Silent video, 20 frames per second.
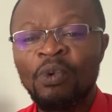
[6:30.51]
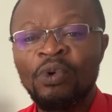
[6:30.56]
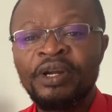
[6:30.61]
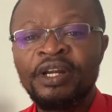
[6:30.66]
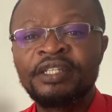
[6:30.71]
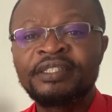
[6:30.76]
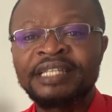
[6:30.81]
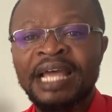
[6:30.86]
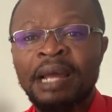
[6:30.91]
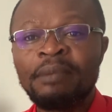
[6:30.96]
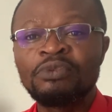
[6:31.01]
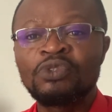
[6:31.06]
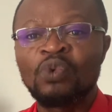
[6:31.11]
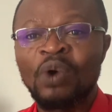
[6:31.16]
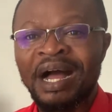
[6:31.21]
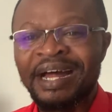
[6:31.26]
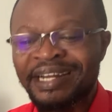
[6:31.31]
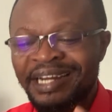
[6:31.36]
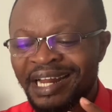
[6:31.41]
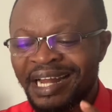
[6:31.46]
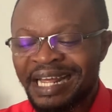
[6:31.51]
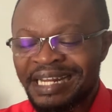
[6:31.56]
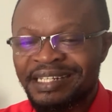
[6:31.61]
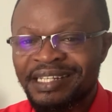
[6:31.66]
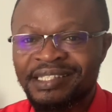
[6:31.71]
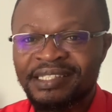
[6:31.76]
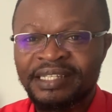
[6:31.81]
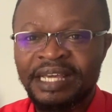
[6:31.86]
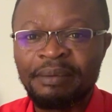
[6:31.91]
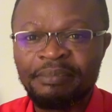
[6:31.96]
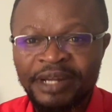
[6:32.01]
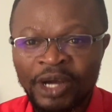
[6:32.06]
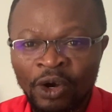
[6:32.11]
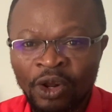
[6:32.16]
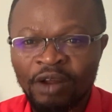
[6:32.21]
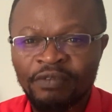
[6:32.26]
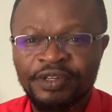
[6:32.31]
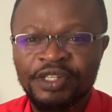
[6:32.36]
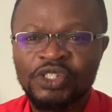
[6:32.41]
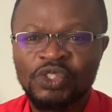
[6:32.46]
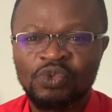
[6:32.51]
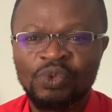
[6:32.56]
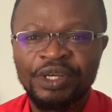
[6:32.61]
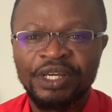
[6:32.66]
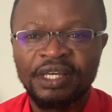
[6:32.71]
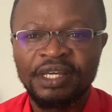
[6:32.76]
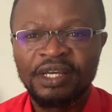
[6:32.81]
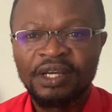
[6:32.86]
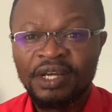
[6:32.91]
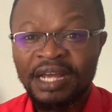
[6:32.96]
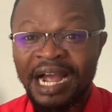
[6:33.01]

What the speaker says: We need time to analyze this game the whole of this week.